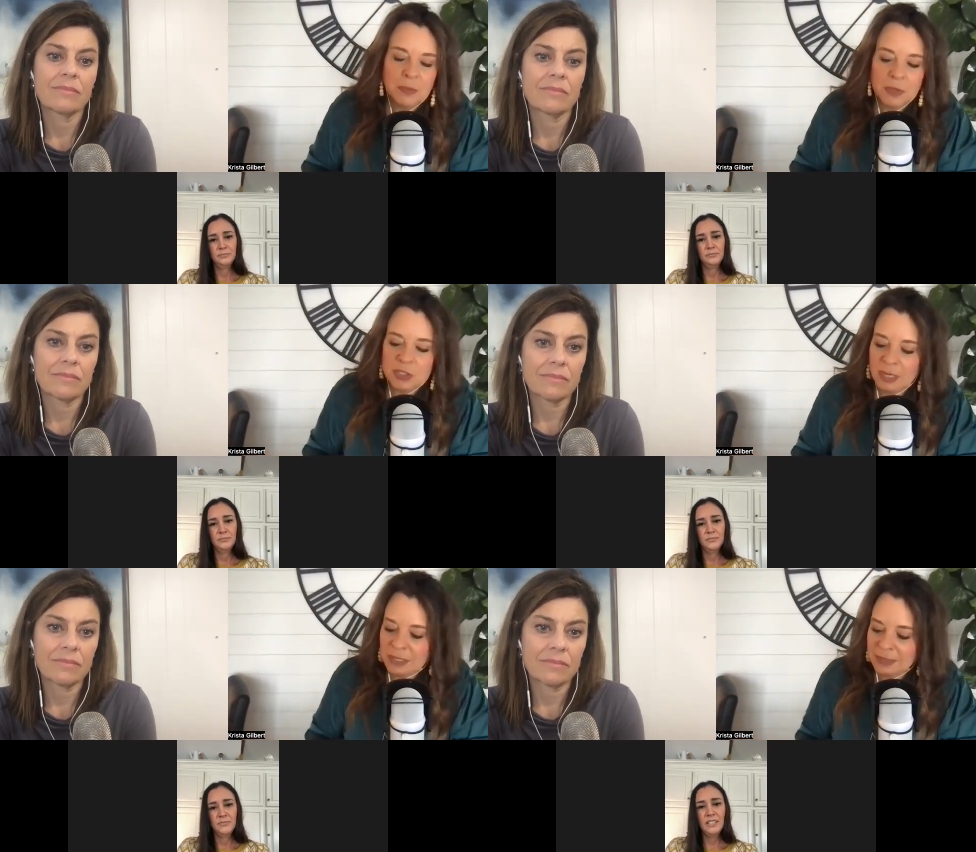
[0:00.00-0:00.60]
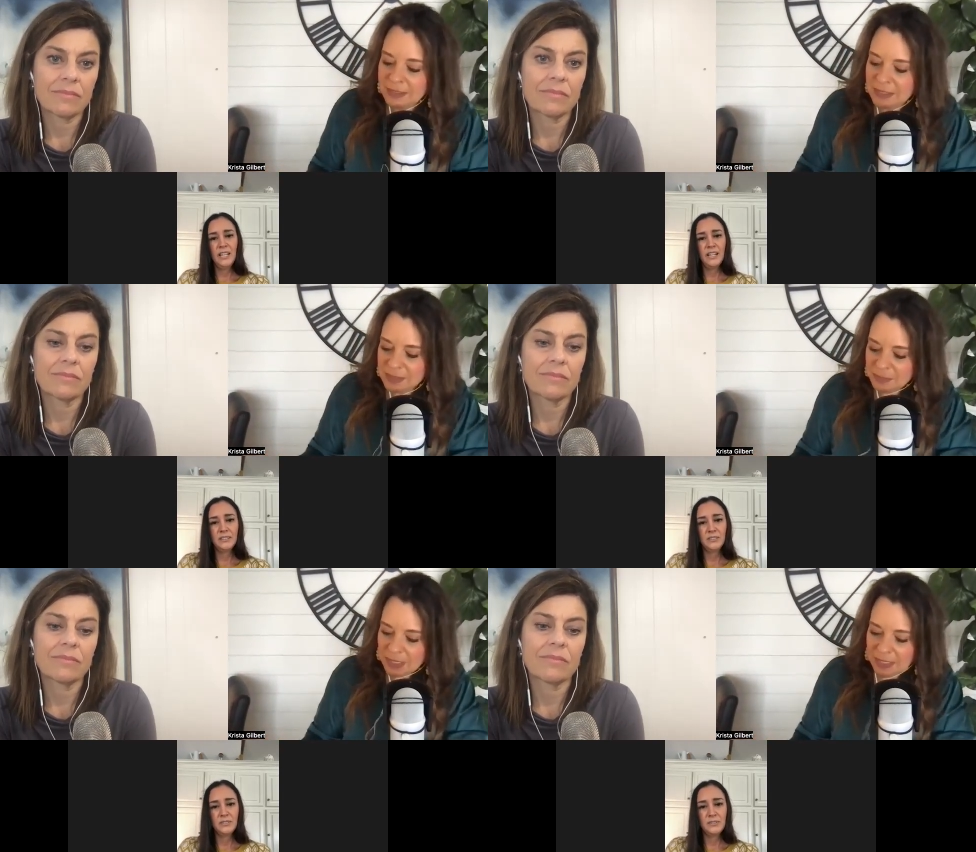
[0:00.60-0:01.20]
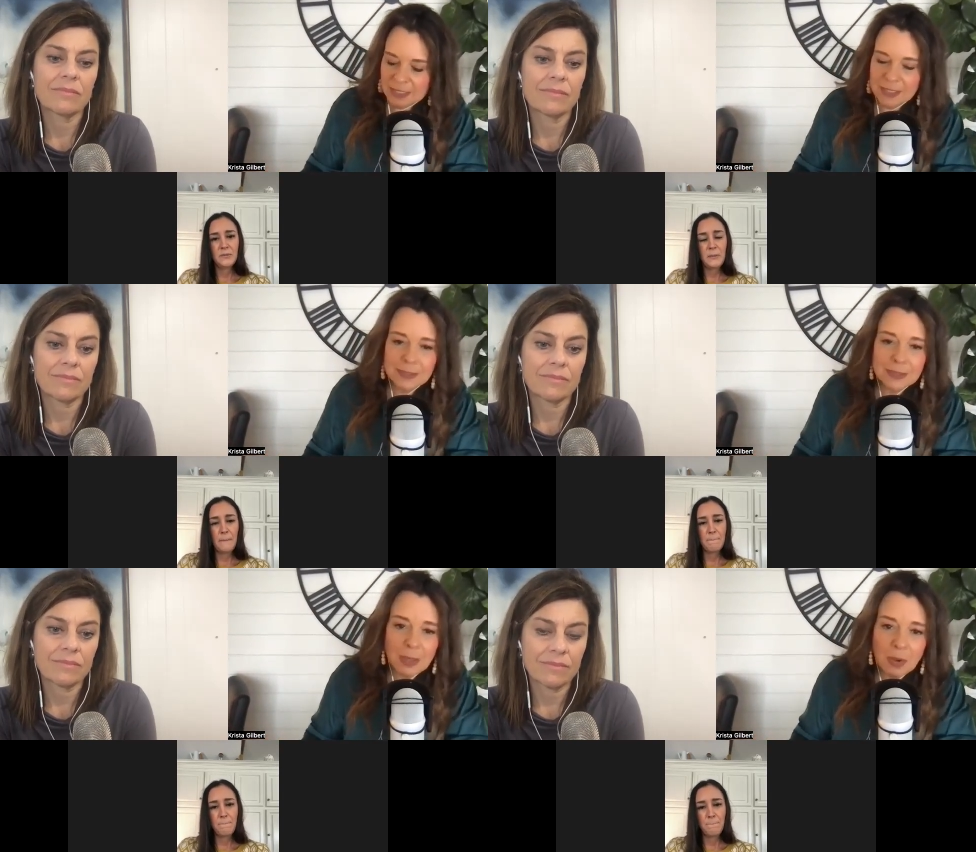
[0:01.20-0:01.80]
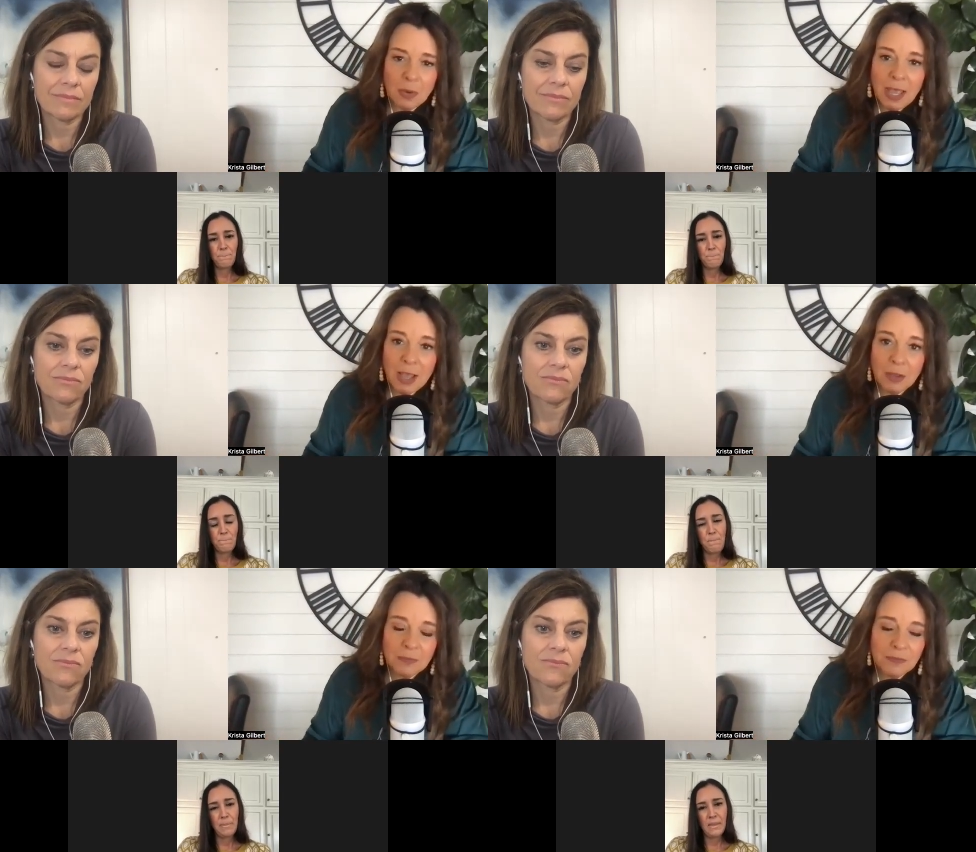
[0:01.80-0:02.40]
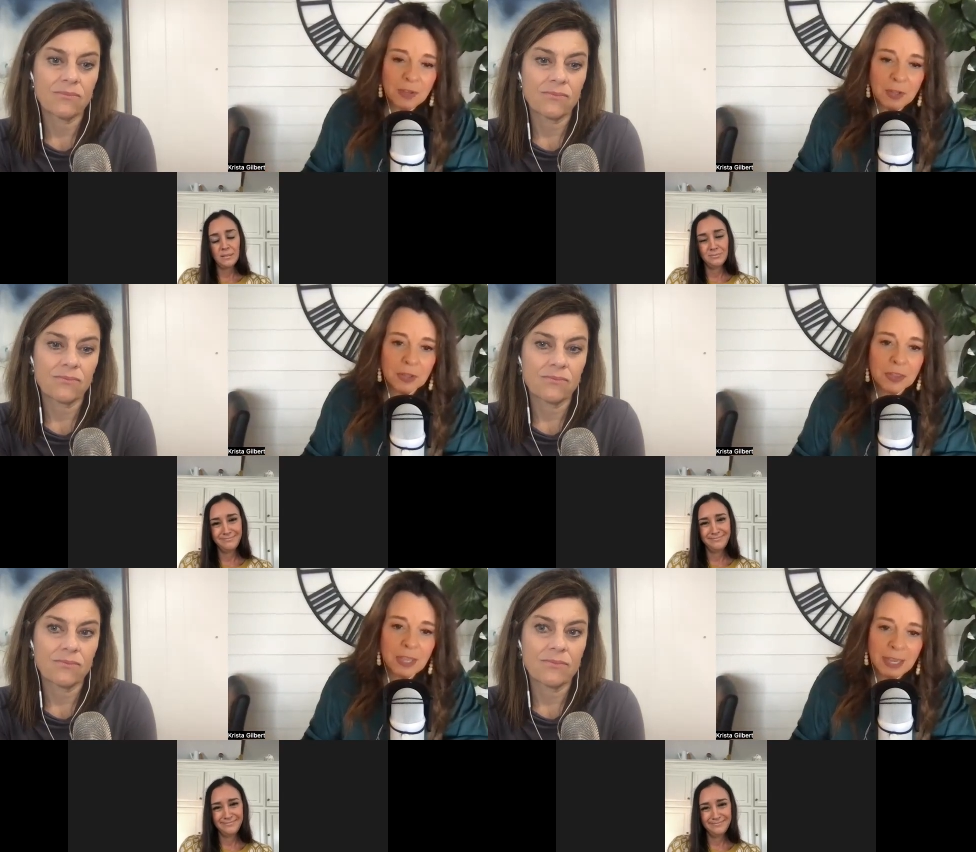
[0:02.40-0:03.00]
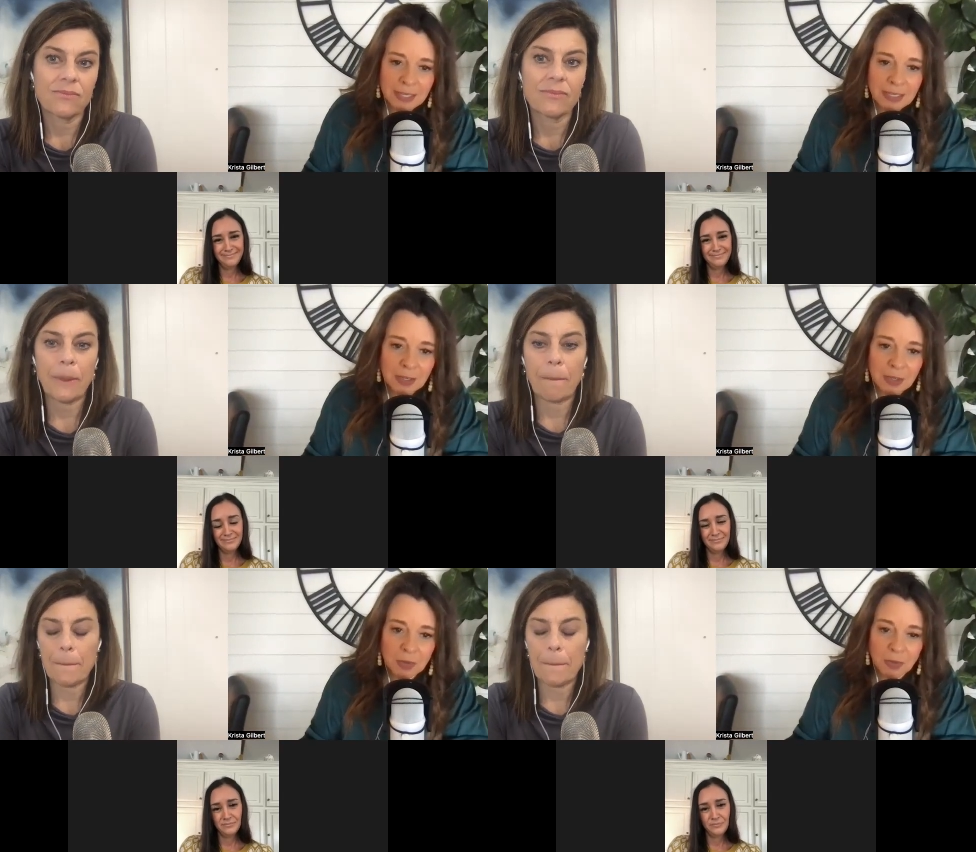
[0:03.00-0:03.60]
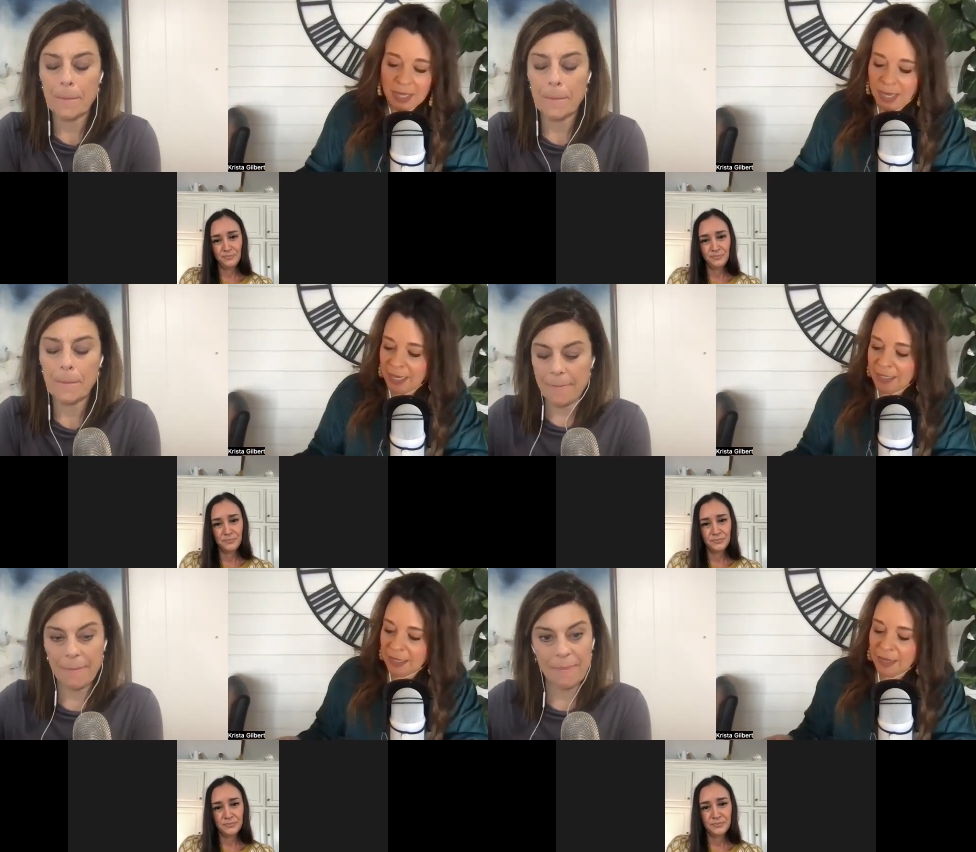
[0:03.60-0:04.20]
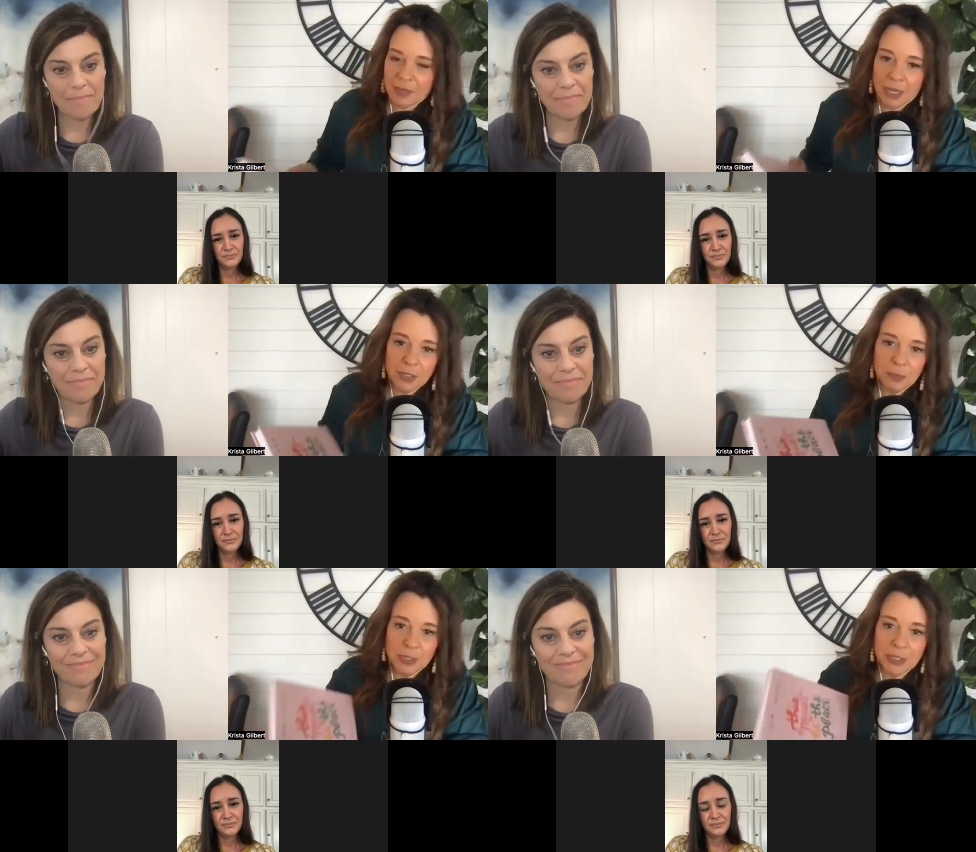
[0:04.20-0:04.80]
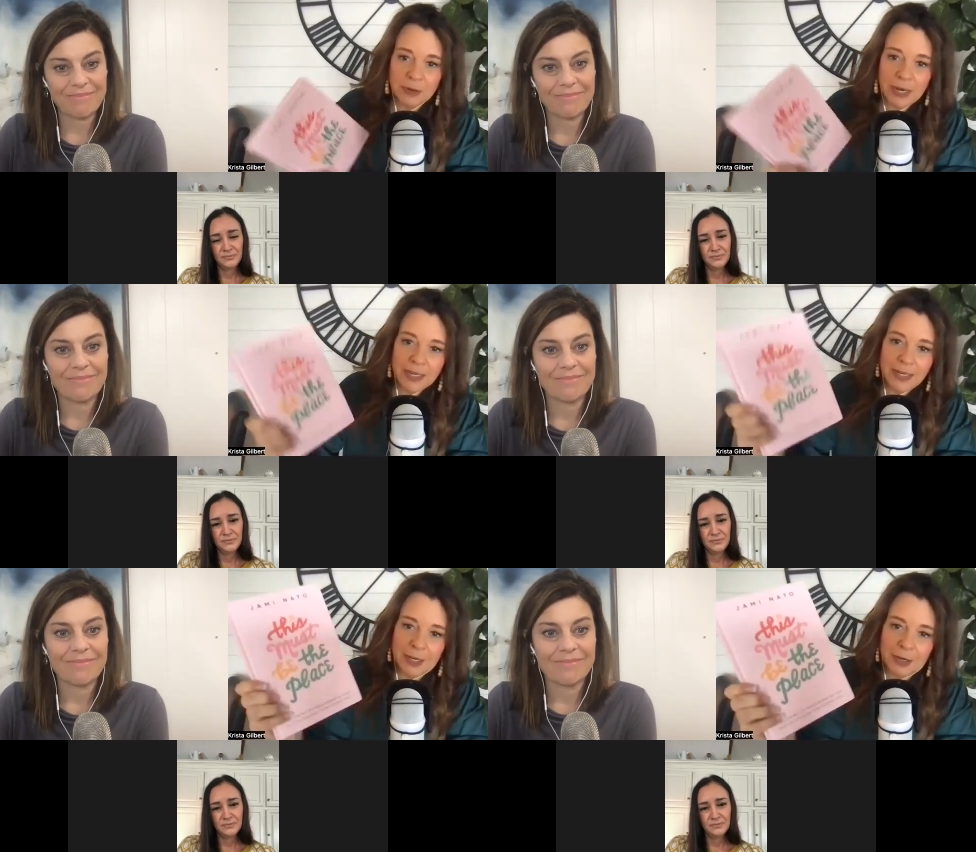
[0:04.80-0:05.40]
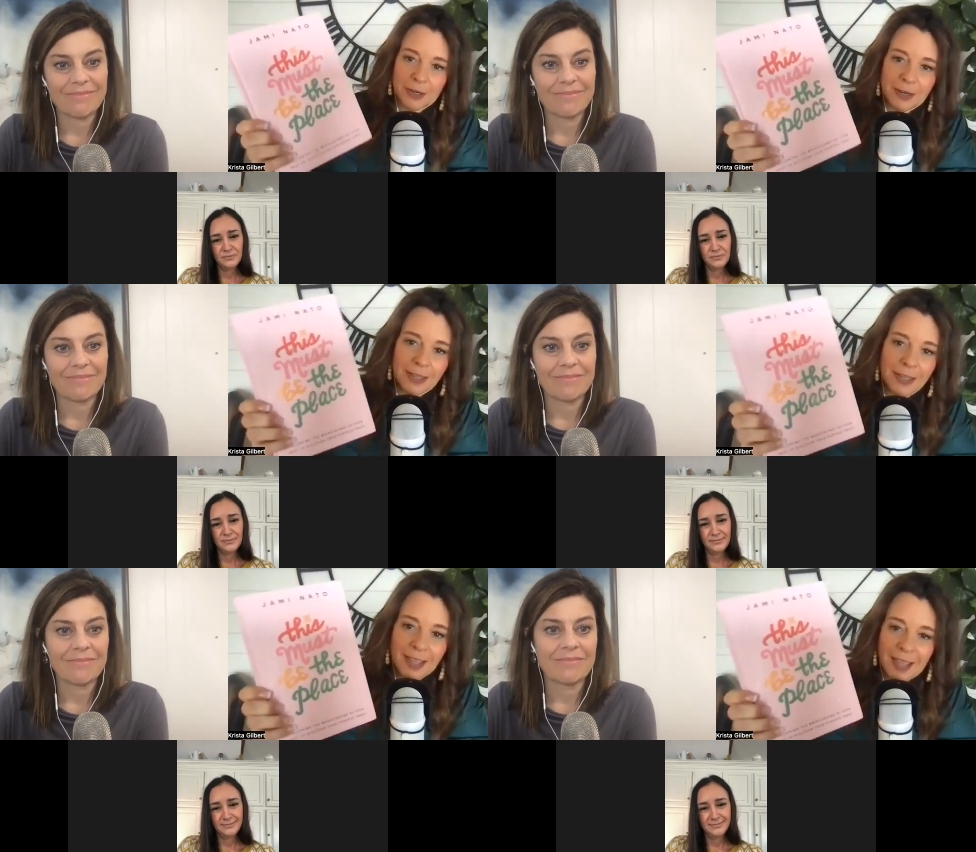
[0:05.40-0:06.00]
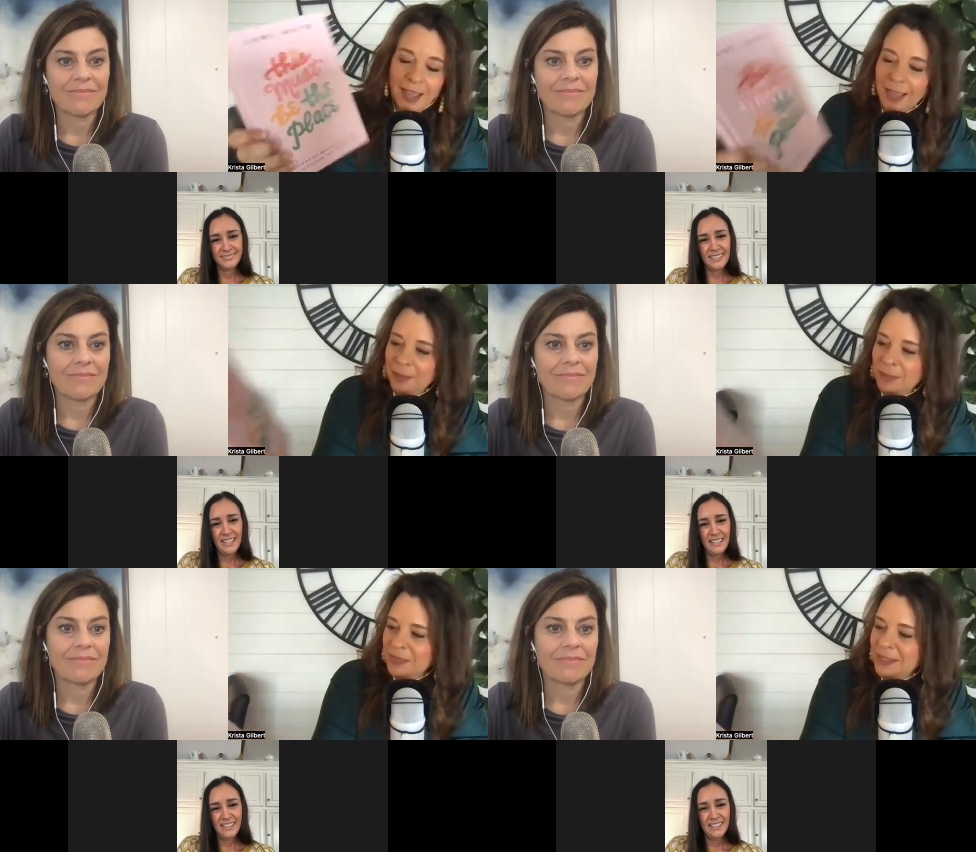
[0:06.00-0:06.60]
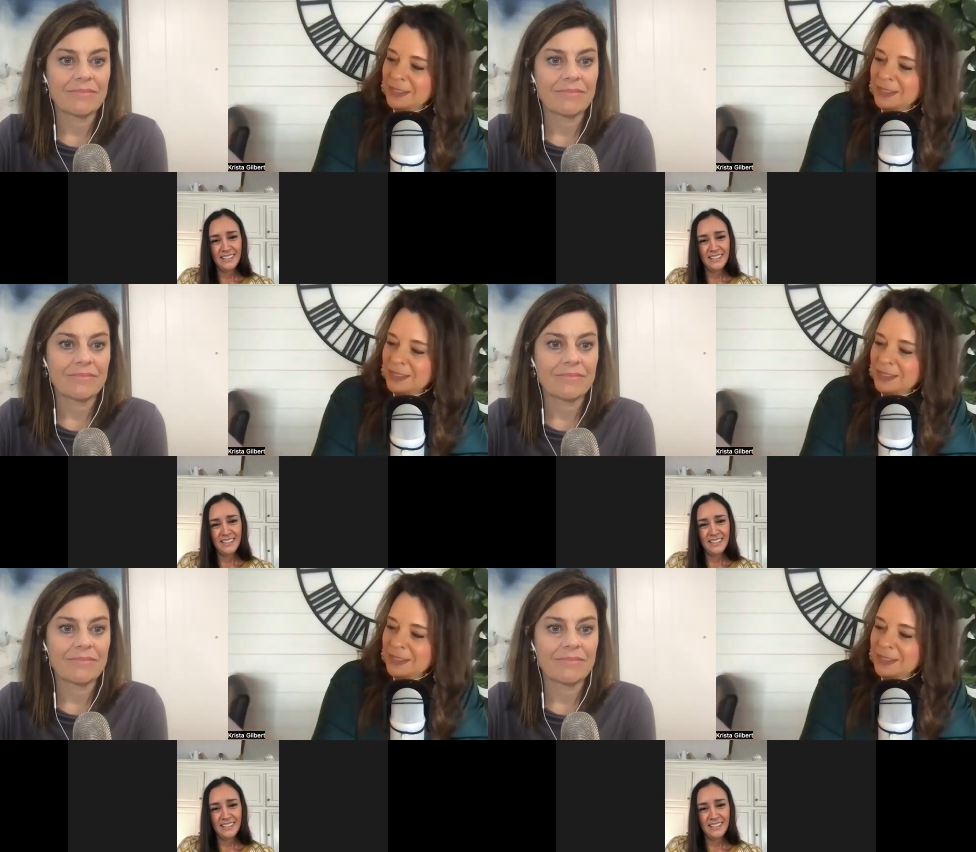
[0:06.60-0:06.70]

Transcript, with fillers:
Speaker 1: well jami yeah. this has been so helpful thank you and i've got your book right here um,